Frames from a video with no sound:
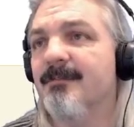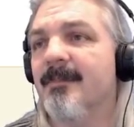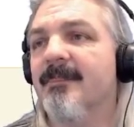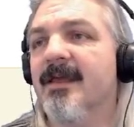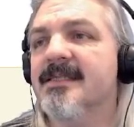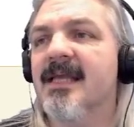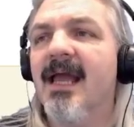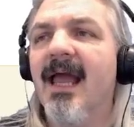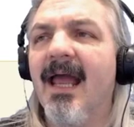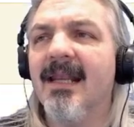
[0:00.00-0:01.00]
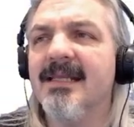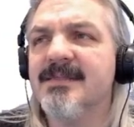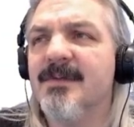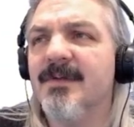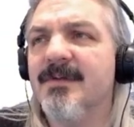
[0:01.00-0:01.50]
this, and let's
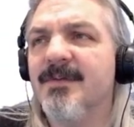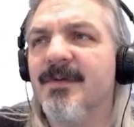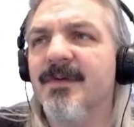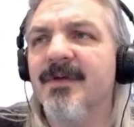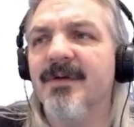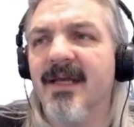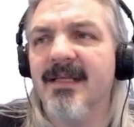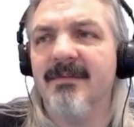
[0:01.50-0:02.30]
follow through creating a